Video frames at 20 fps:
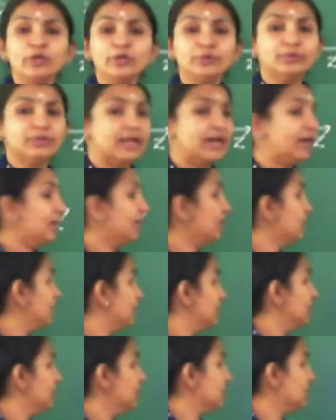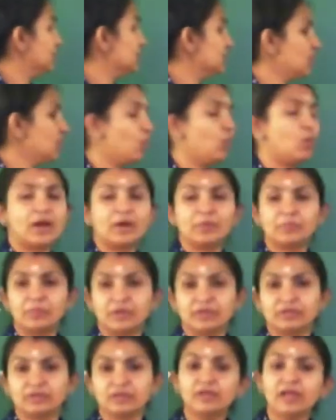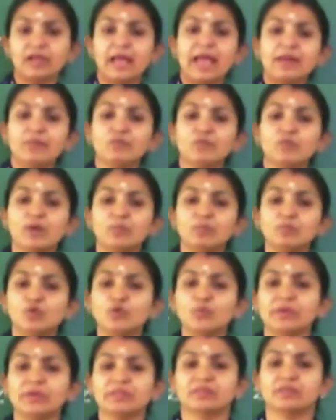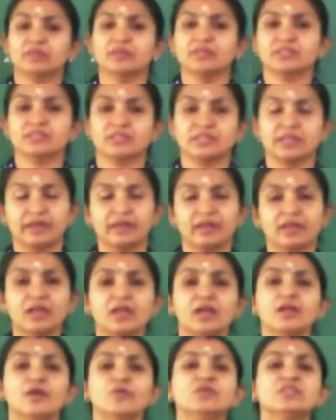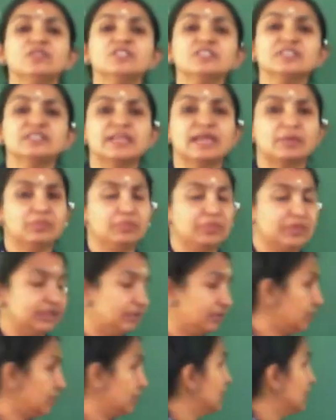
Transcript: you that this is a one method and one more method is there. Which is that method?